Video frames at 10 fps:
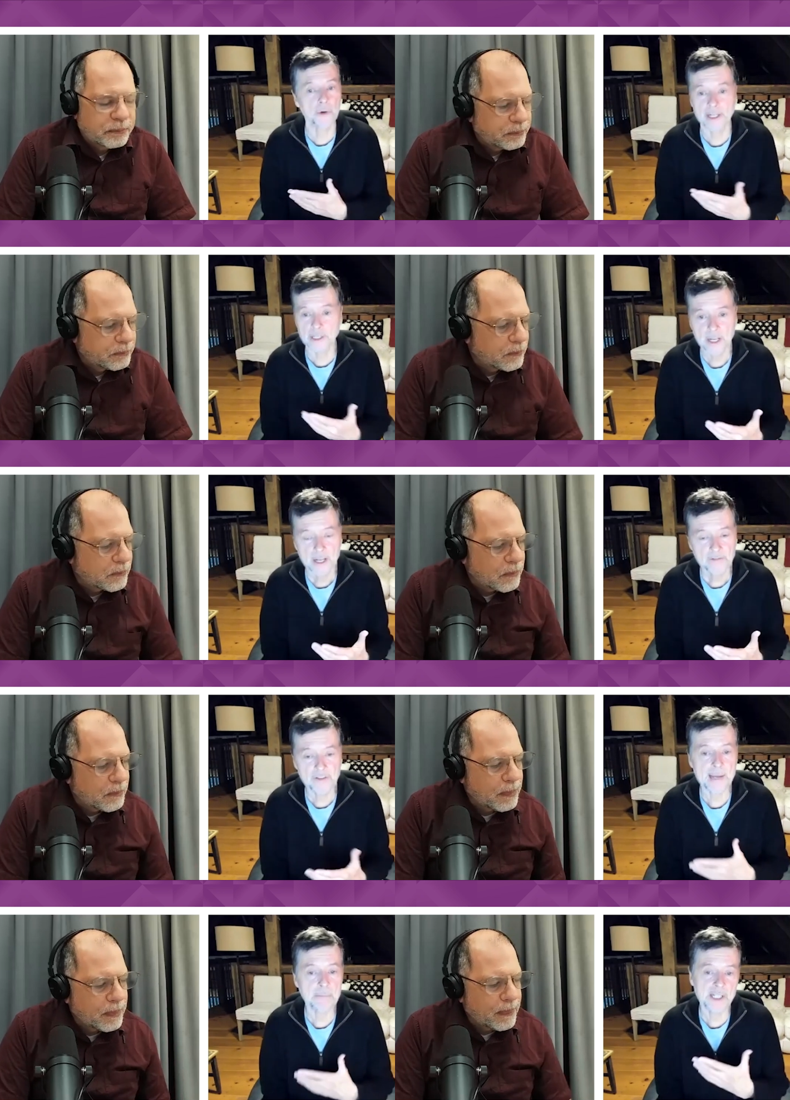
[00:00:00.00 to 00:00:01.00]
Speaker 1: or as
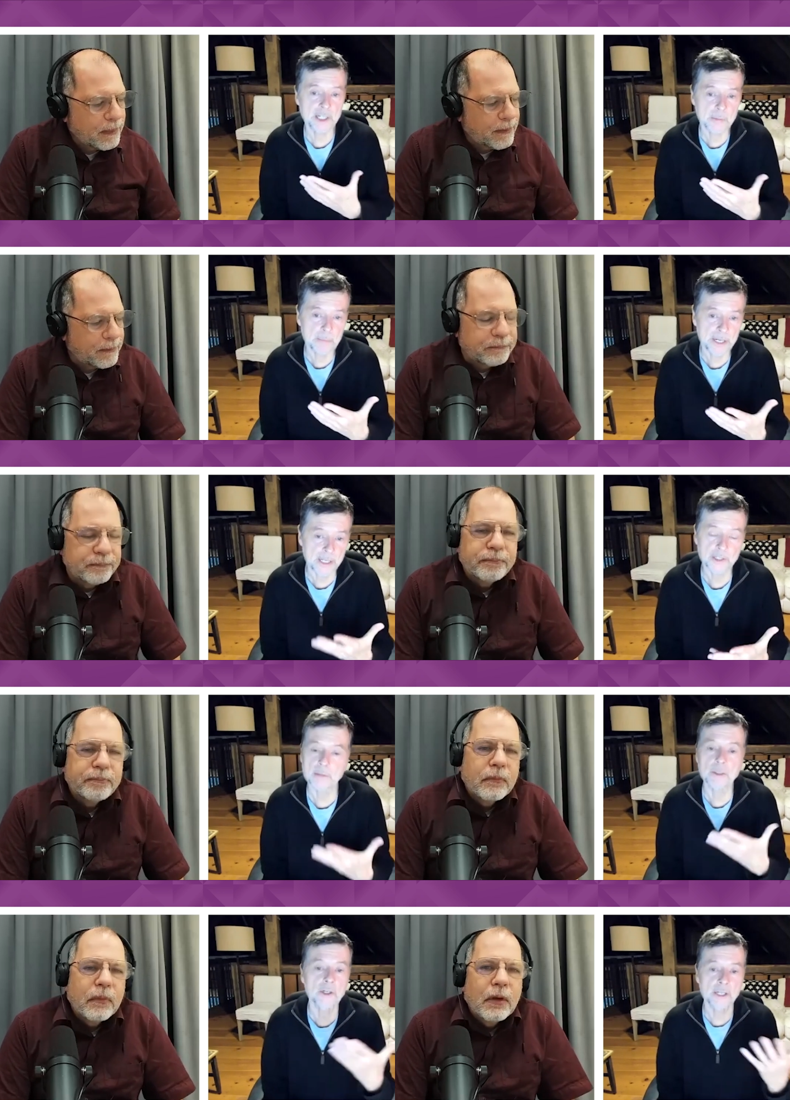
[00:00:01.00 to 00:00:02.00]
families, but as
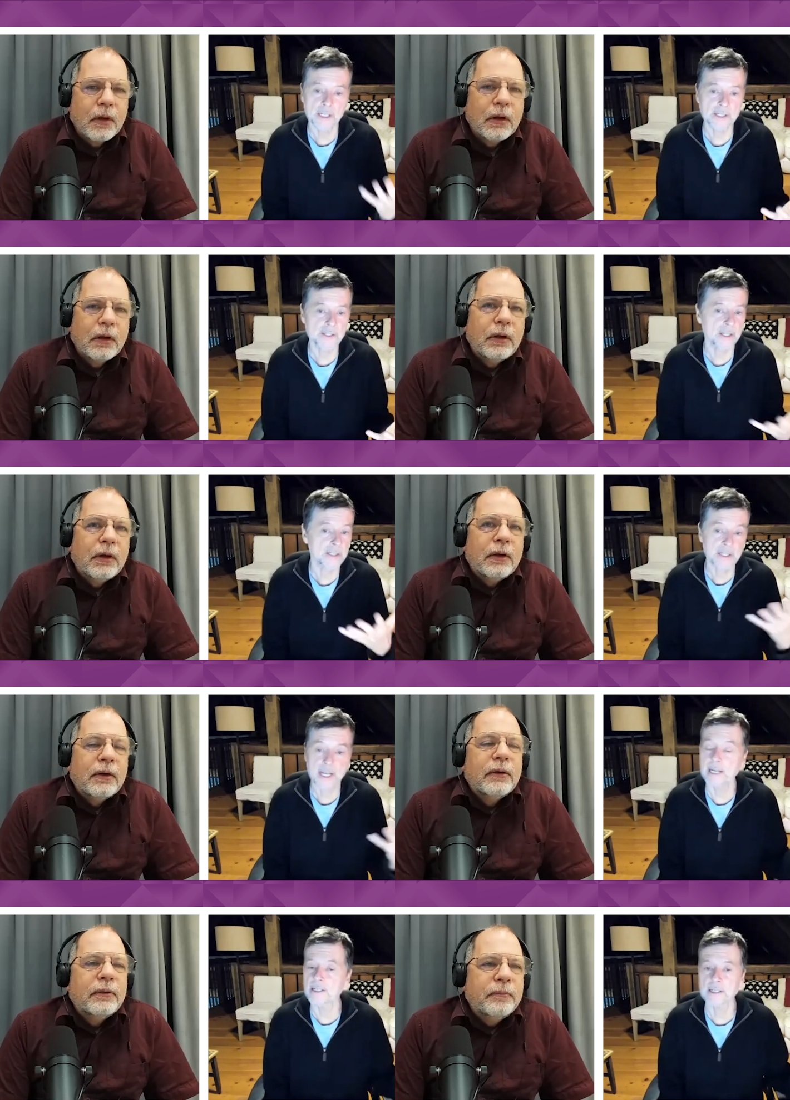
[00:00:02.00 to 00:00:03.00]
communities and
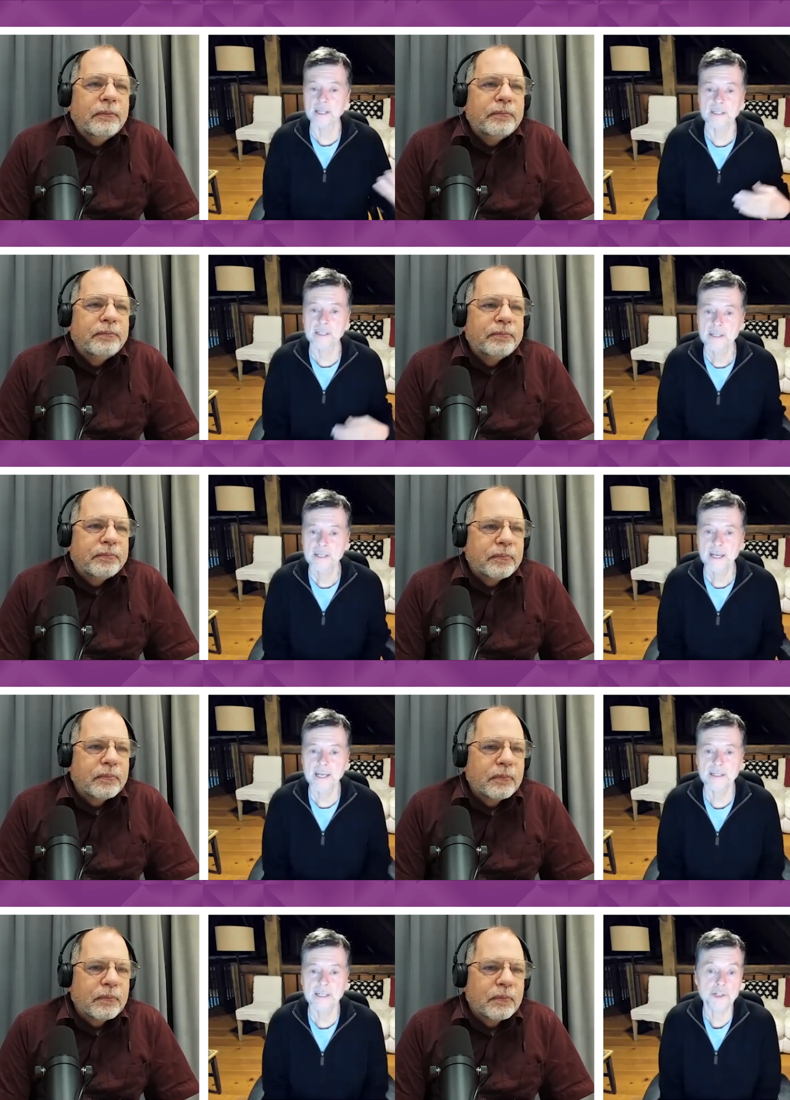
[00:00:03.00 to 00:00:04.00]
states and
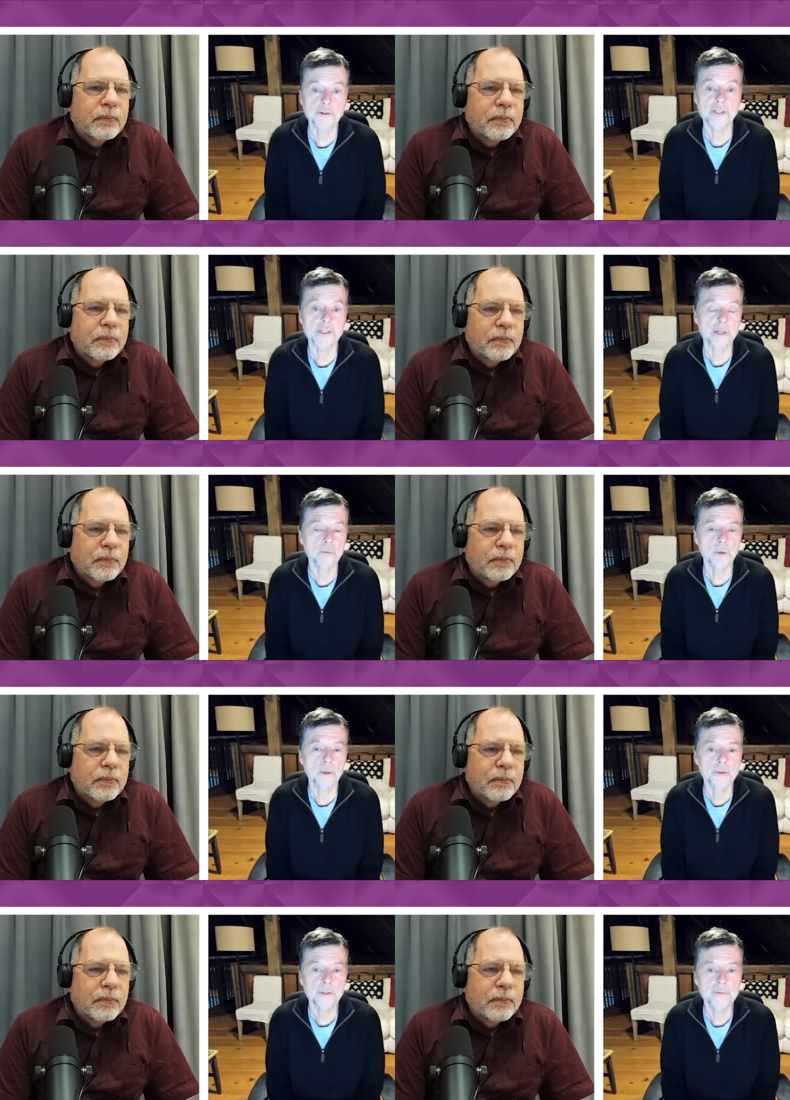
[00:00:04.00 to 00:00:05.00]
countries and a
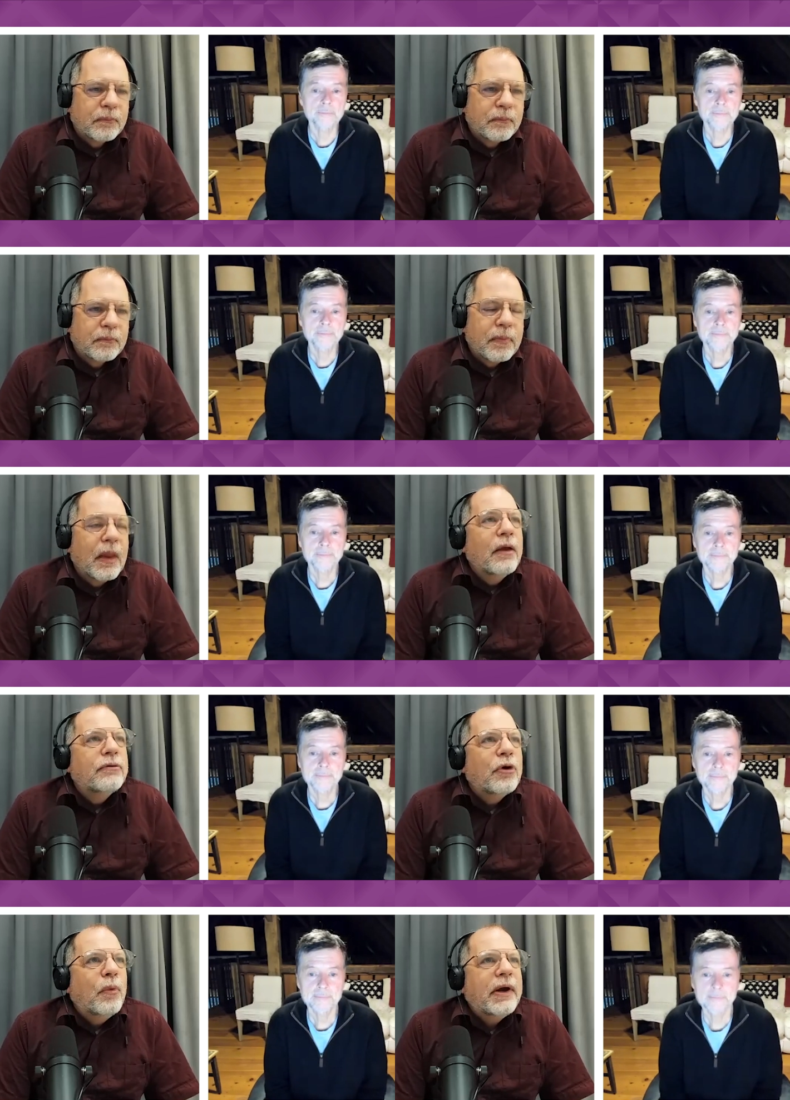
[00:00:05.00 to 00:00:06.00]
world.
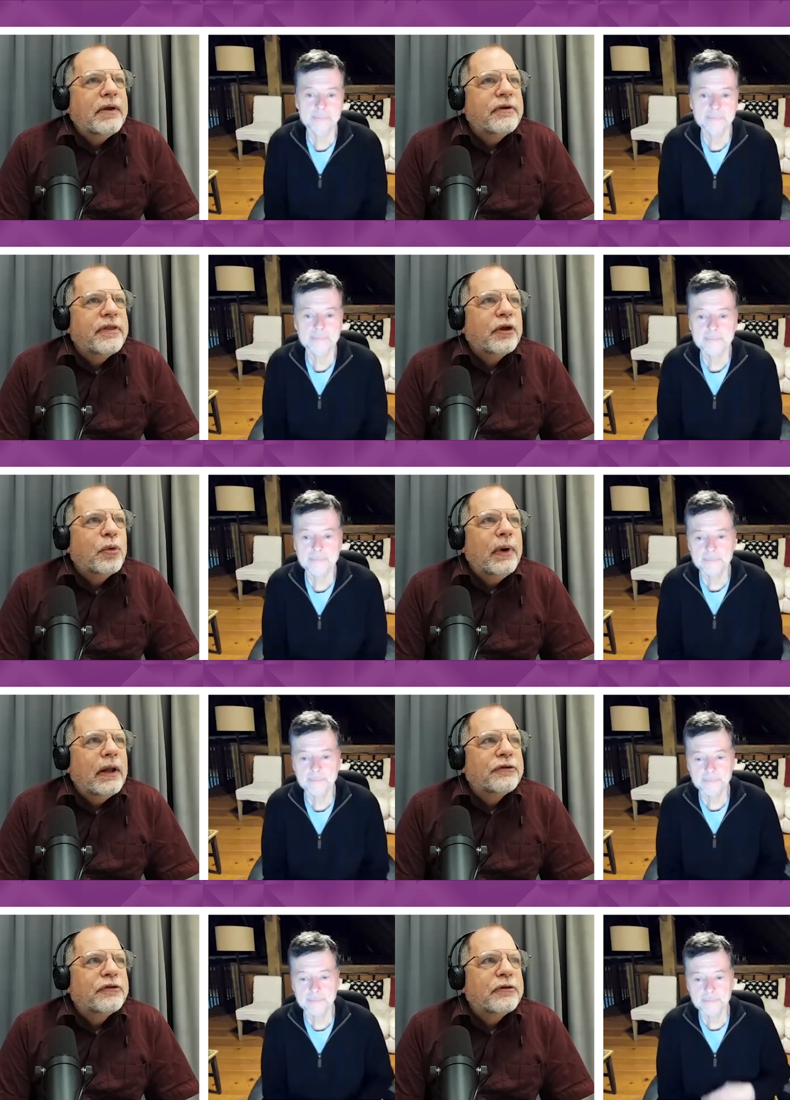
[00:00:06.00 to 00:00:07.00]
Speaker 2: So what is it that
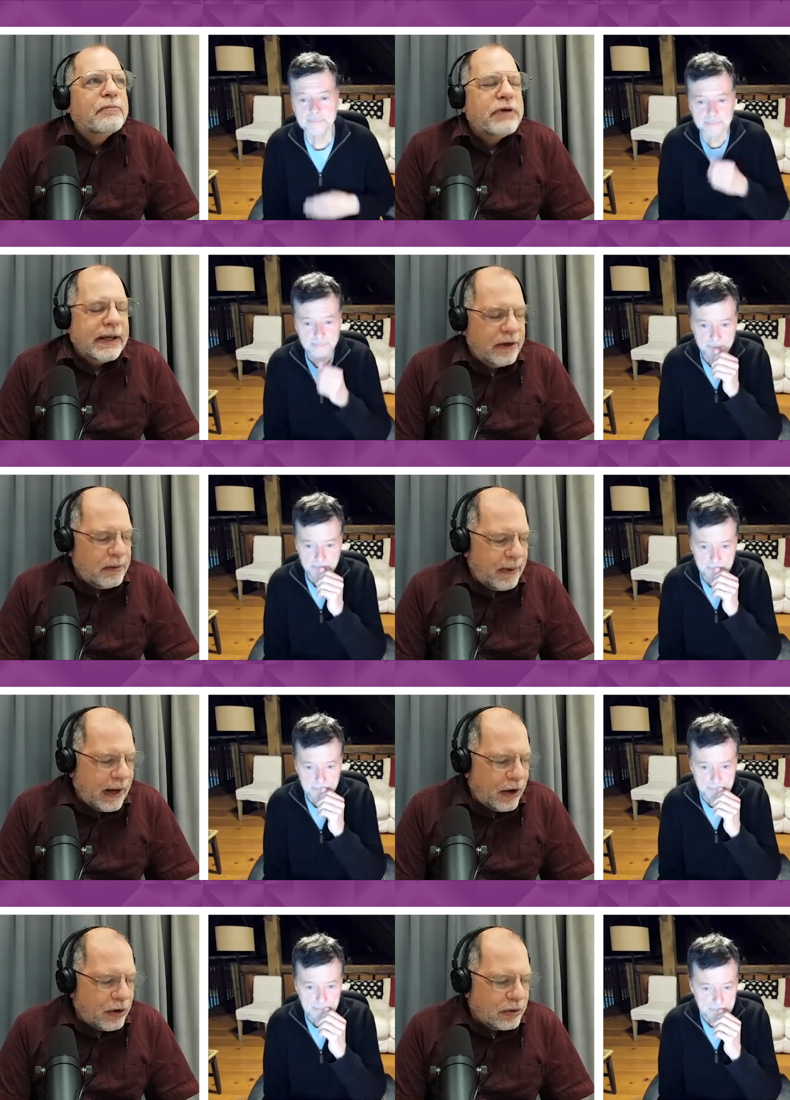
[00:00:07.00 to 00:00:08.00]
quilts bring to
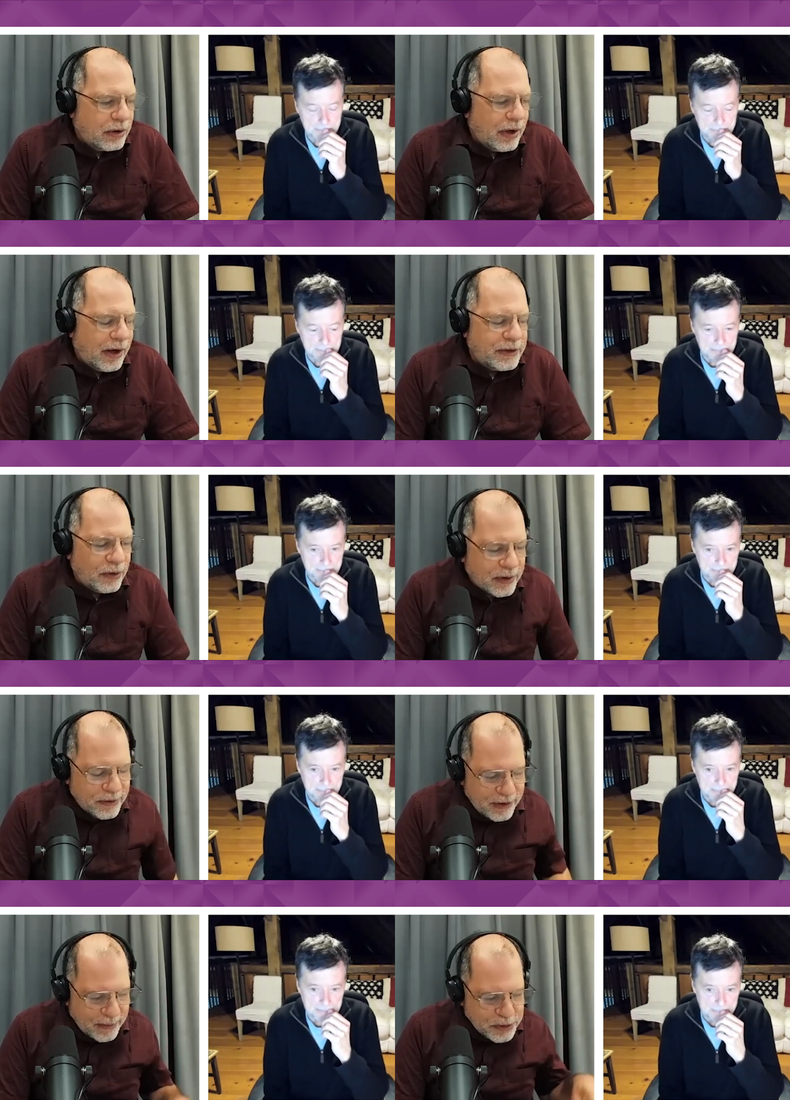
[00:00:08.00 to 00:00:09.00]
bear on your
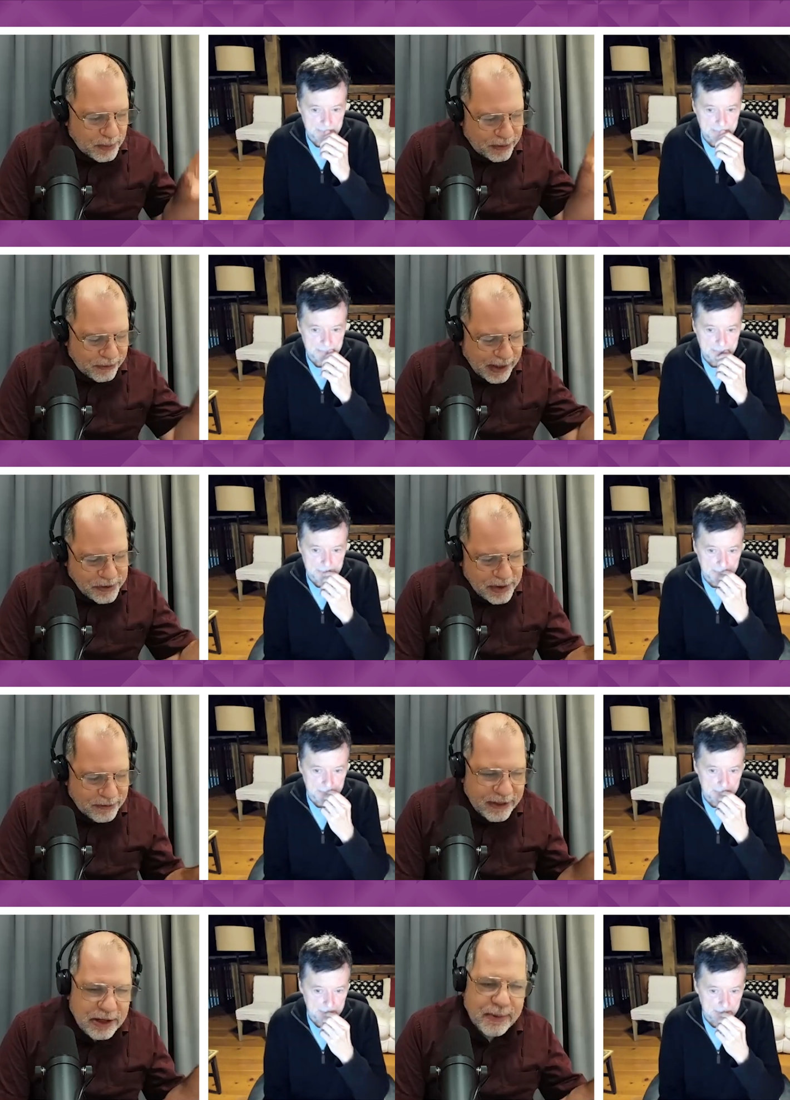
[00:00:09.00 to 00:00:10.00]
conceptualization
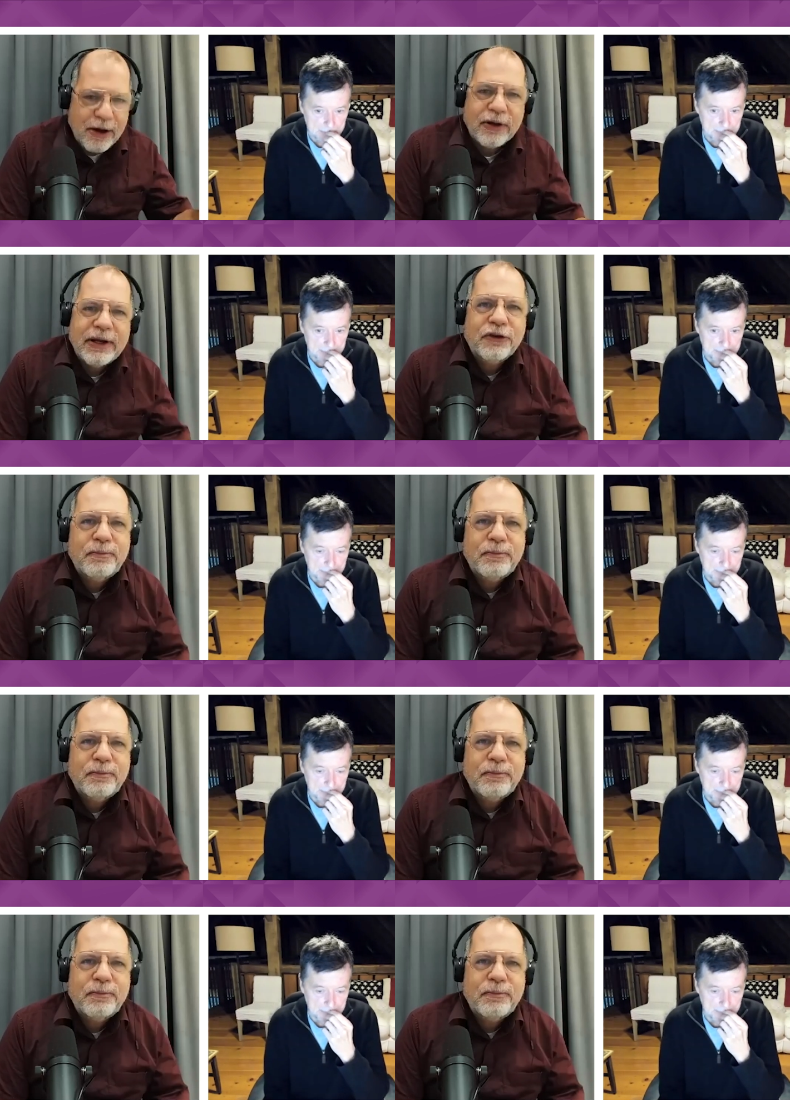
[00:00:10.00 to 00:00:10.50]
of the American